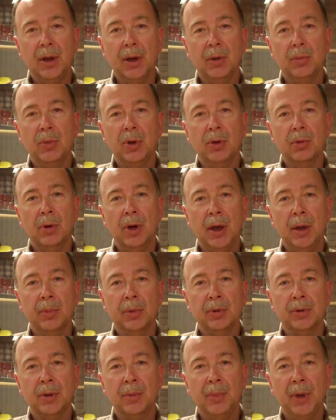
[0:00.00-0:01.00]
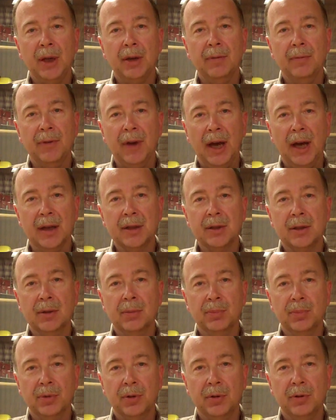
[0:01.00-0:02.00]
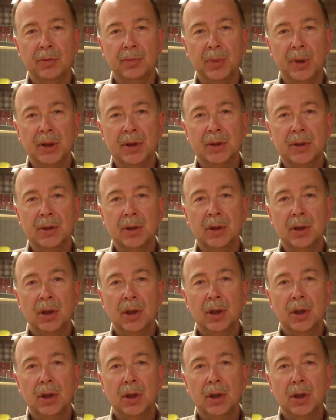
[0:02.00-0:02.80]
that we were able to make vast improvements